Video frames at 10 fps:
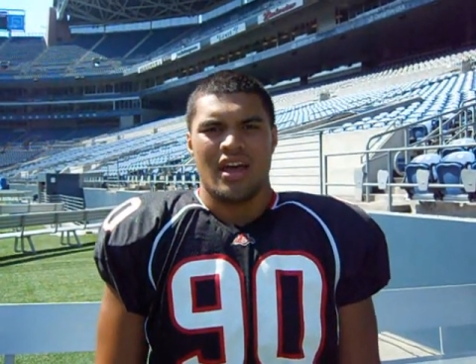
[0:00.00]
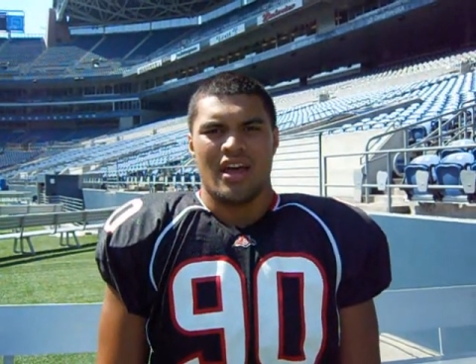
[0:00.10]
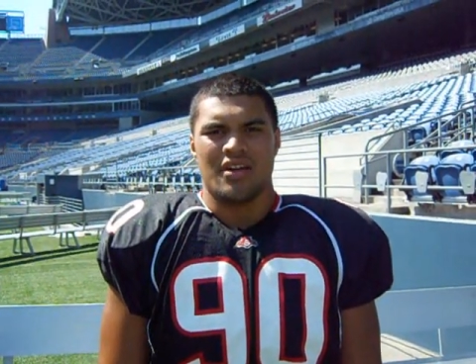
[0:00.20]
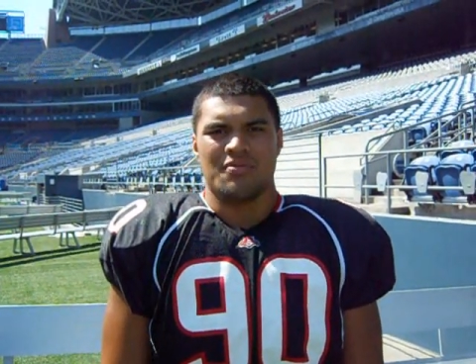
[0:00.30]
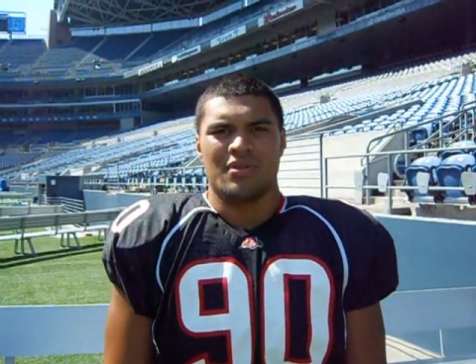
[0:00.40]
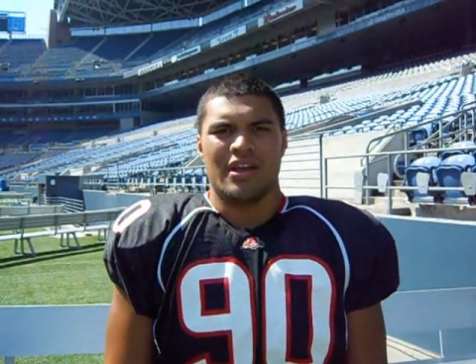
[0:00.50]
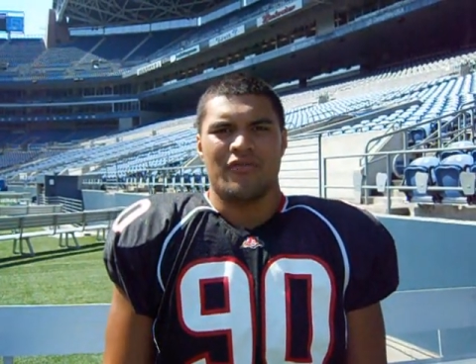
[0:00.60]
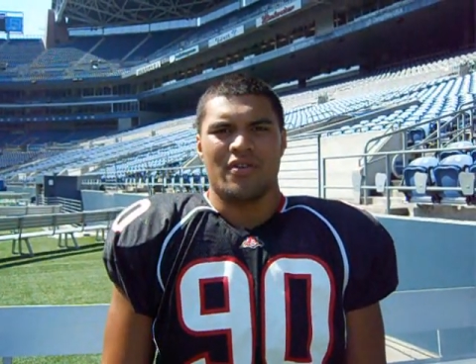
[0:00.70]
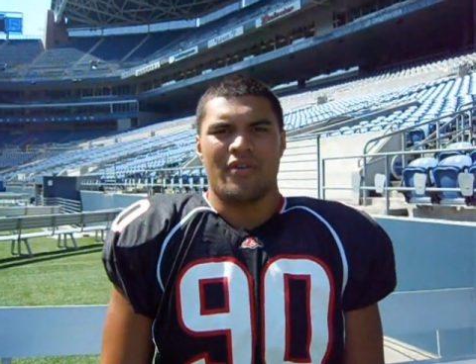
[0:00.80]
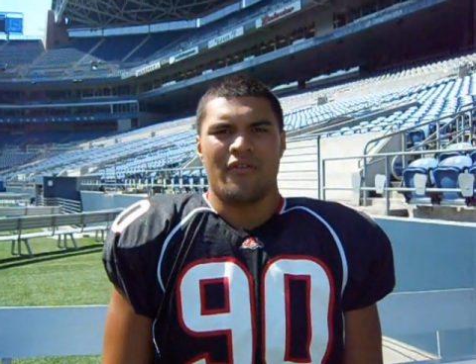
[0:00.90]
and play in
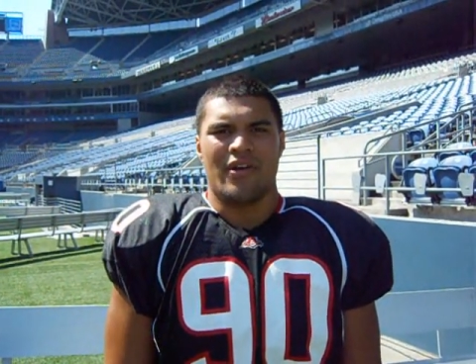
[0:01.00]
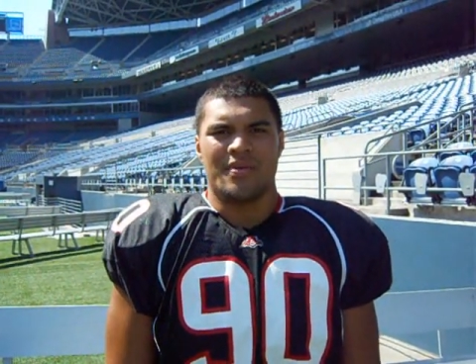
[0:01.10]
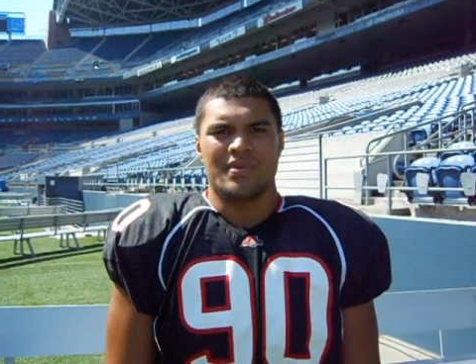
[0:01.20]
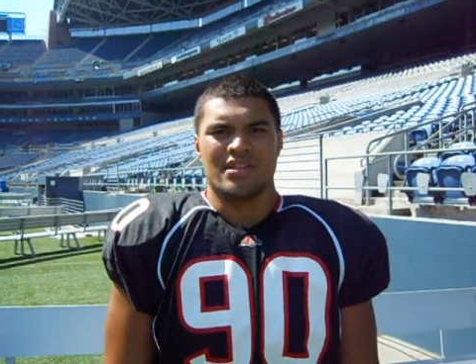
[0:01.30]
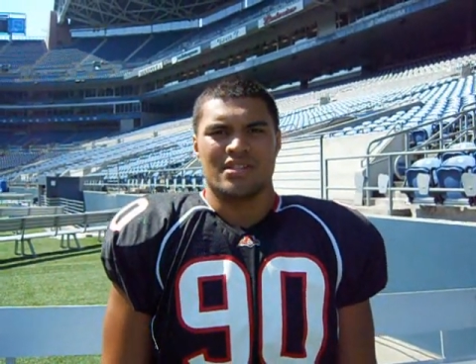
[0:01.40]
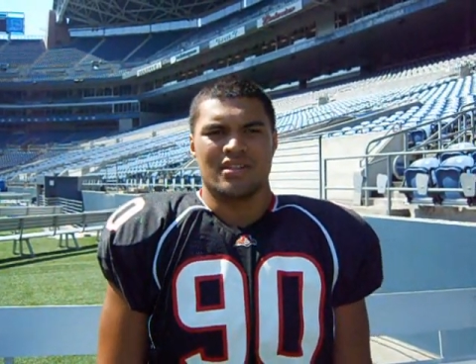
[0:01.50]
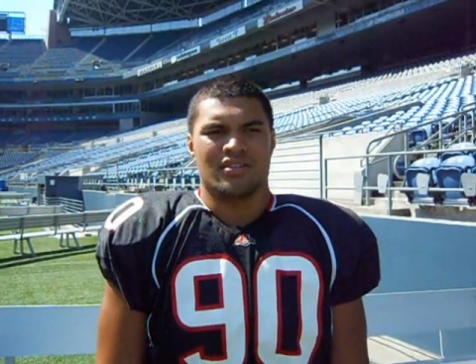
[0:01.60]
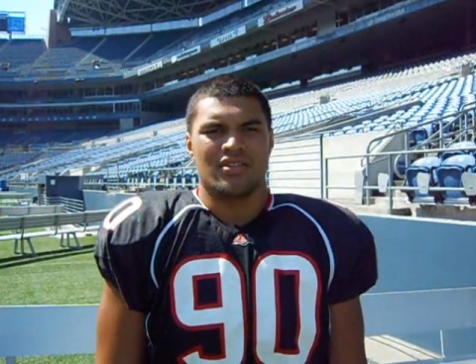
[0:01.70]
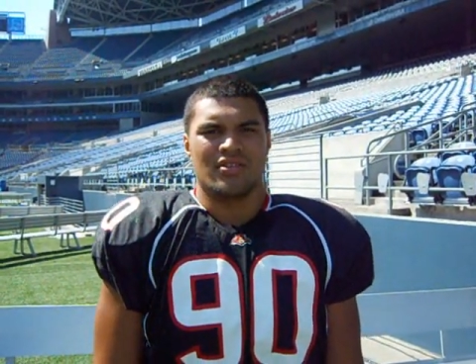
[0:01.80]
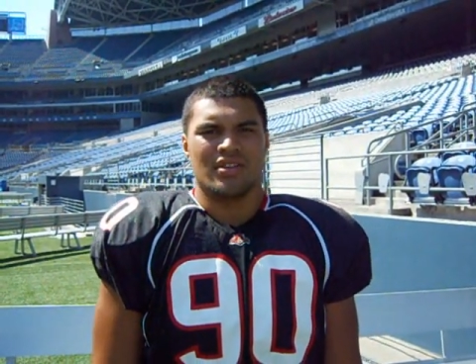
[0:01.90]
front of our families. And,
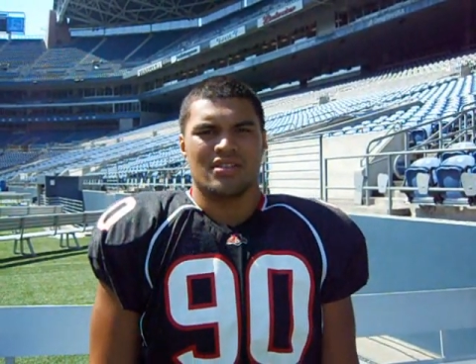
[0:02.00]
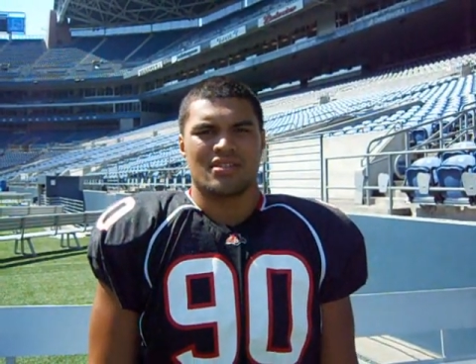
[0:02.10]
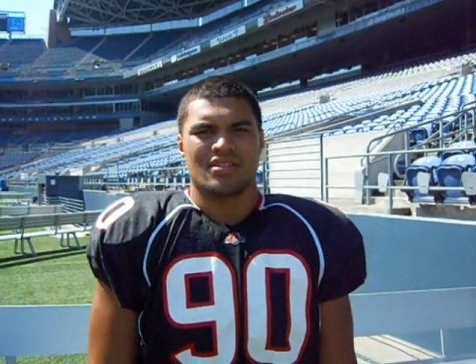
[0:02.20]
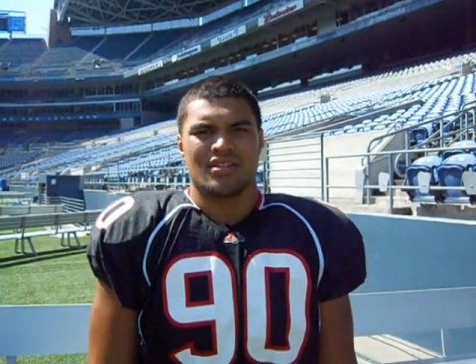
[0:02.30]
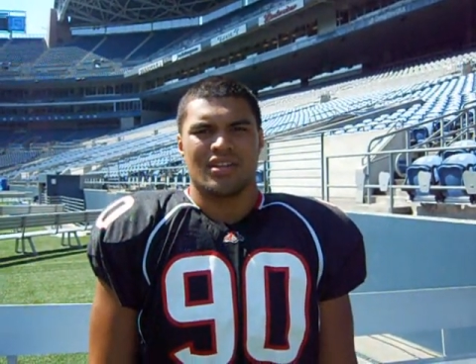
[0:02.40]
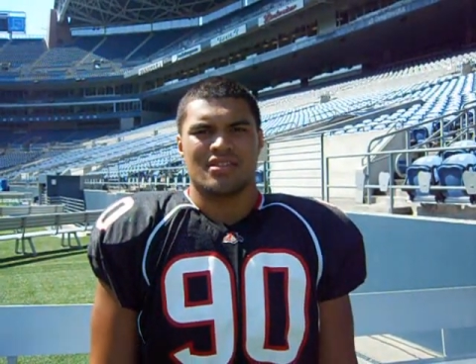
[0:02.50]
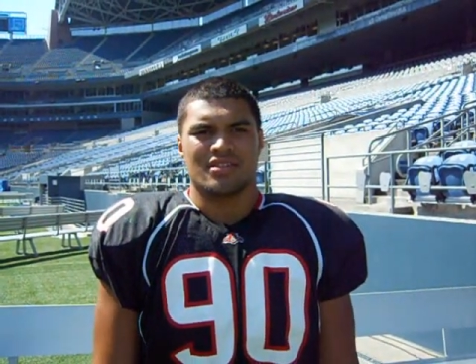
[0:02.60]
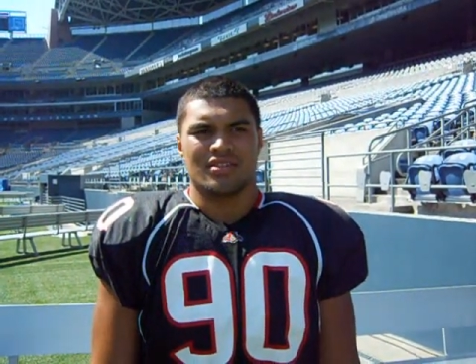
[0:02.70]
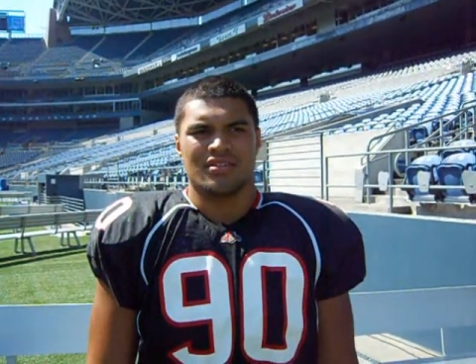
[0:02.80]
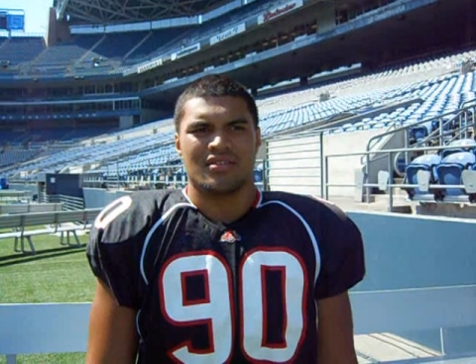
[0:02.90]
it's it's
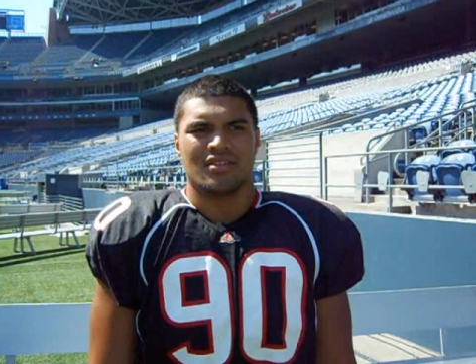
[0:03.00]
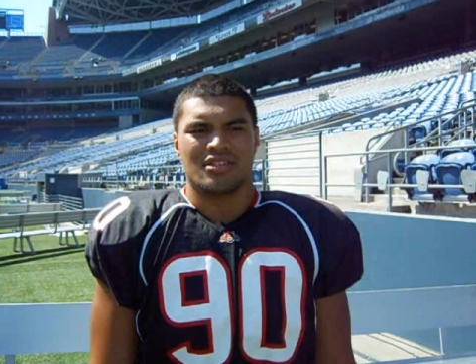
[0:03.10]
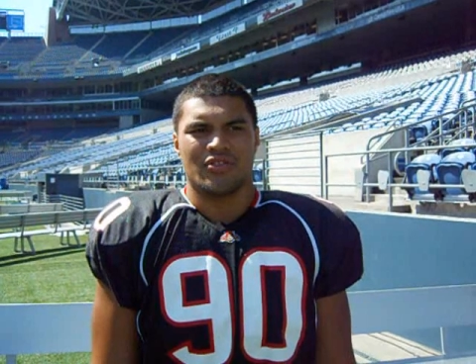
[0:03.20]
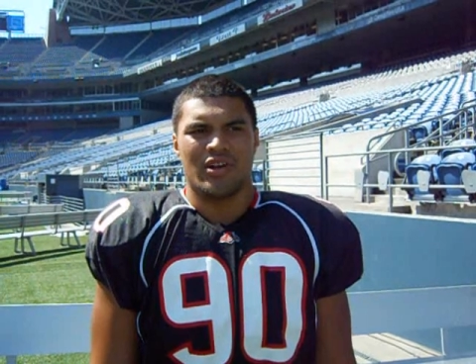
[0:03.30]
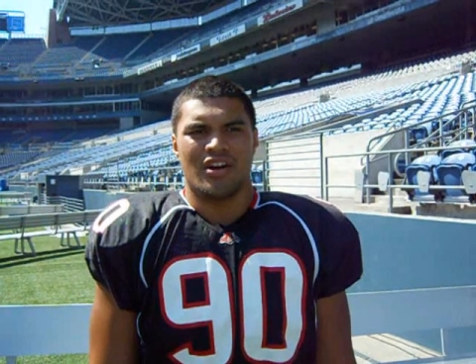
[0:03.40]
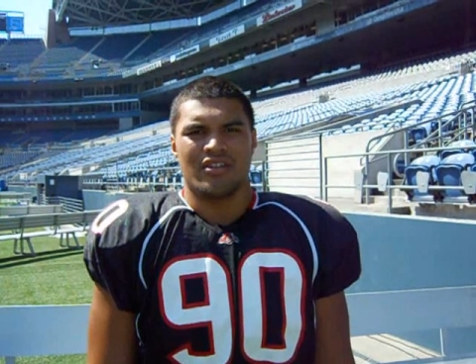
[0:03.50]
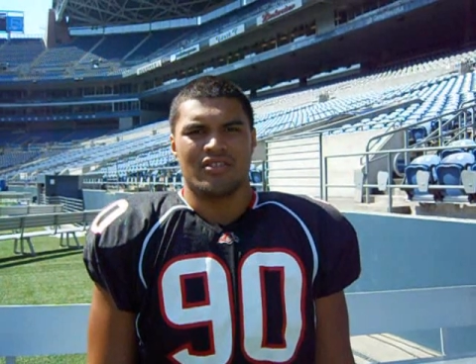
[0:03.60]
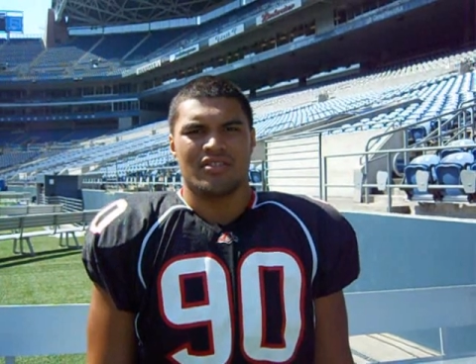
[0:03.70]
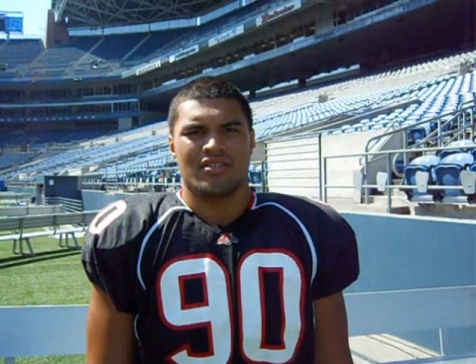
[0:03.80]
a it's a great honor.